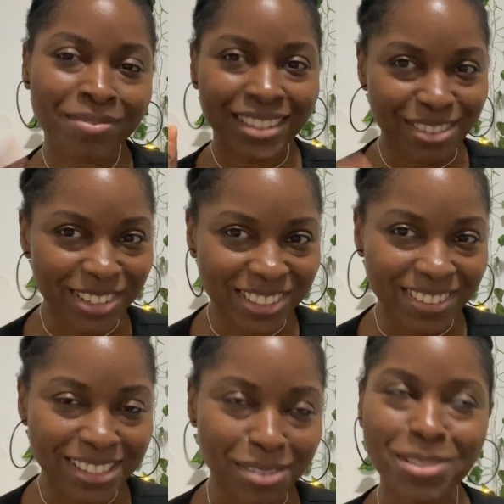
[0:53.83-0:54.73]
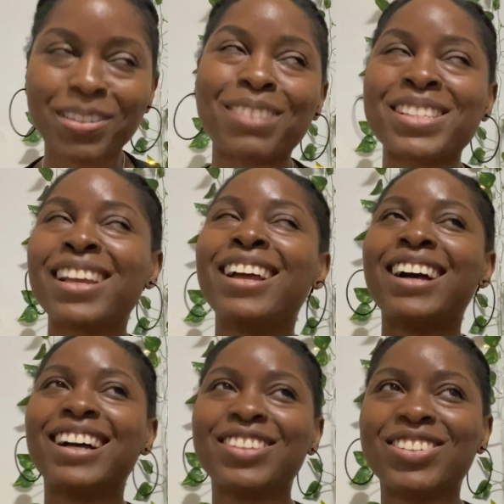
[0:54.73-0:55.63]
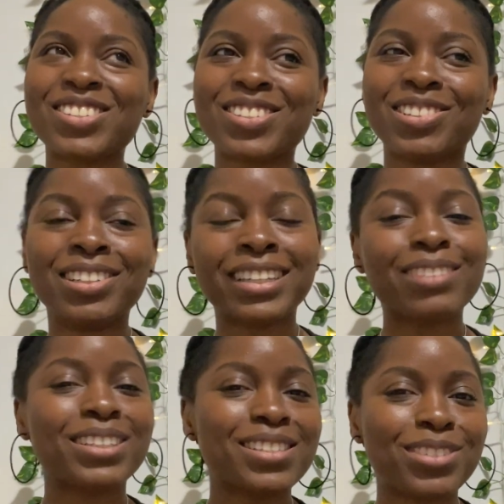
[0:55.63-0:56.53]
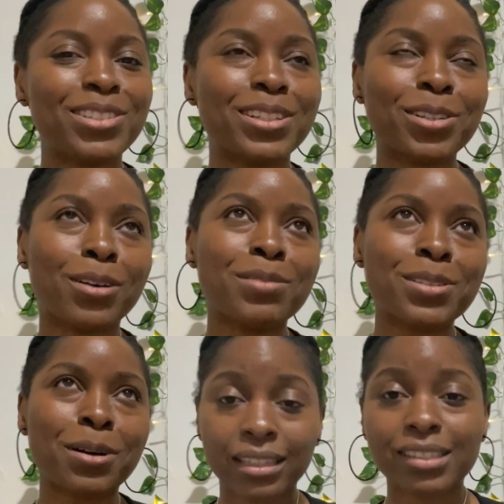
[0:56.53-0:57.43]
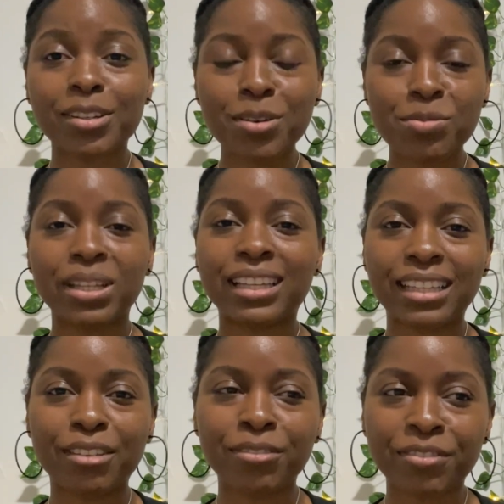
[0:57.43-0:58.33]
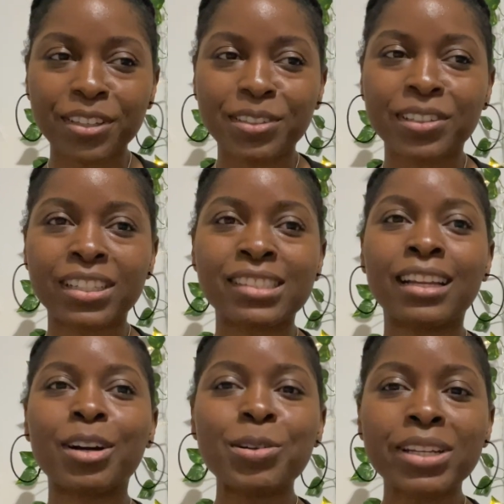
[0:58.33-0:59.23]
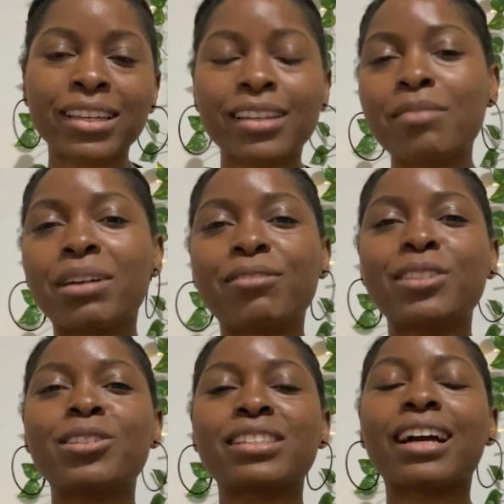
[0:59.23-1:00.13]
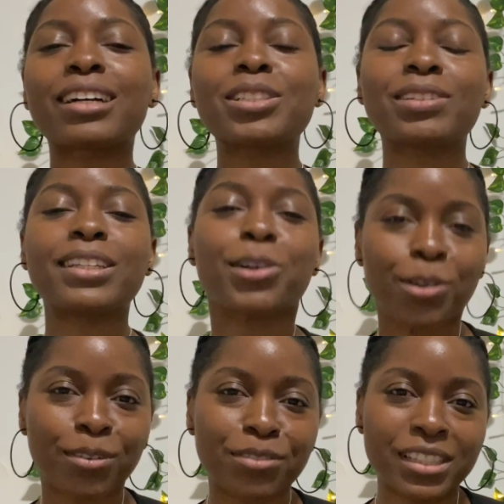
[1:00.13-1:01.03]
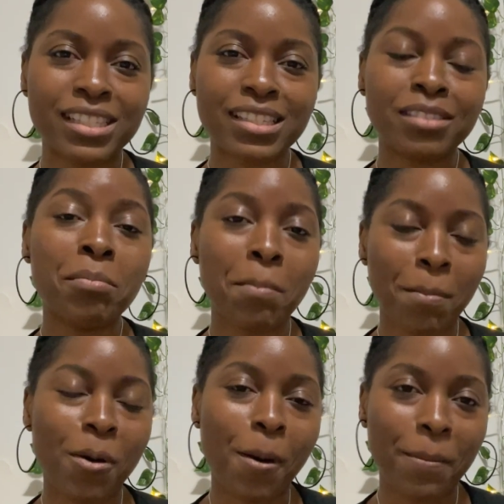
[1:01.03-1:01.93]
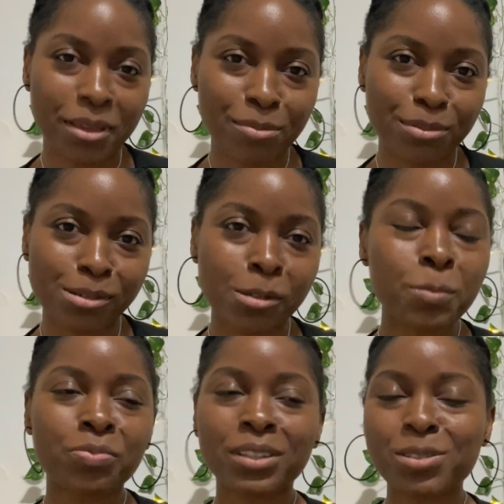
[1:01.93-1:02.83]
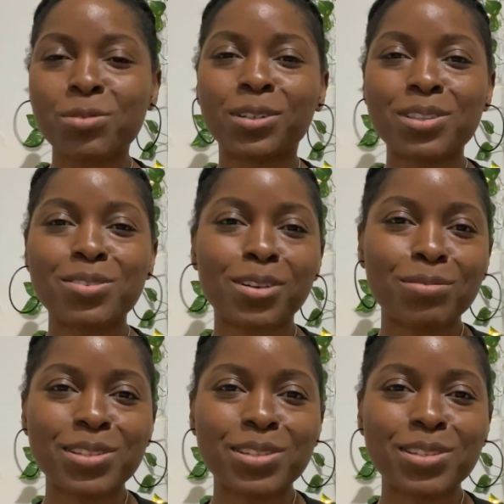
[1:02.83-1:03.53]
if you're not already subscribed, and also give this video a thumbs up. The second way that I feel is that, okay, my videos are actually convincing more people to want to come to